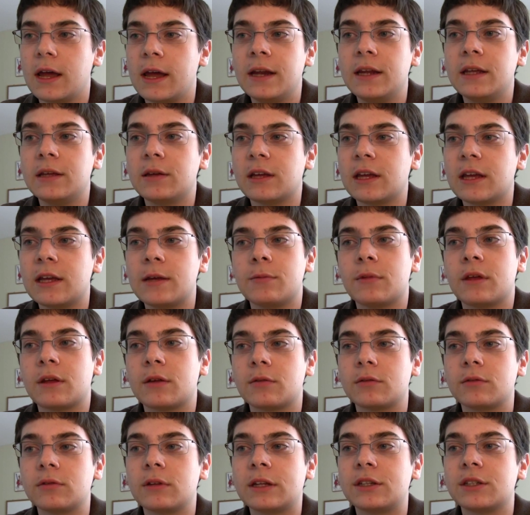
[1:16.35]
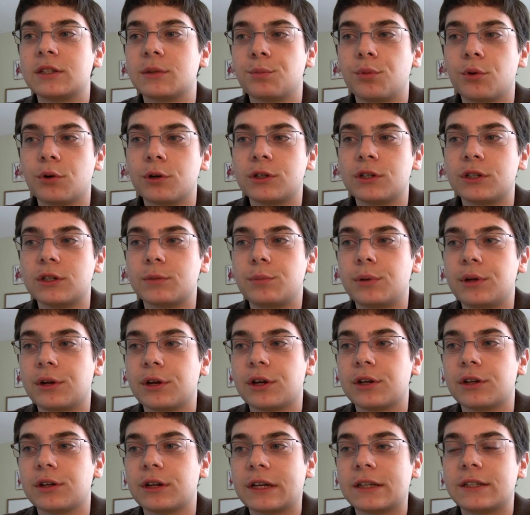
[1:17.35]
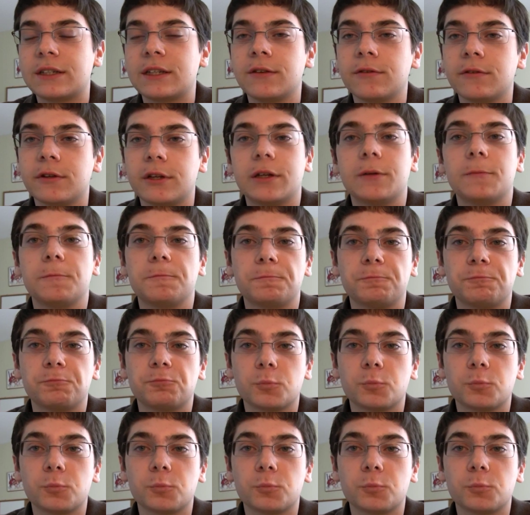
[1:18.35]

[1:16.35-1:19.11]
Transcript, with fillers: any game that supports this peer connectivity.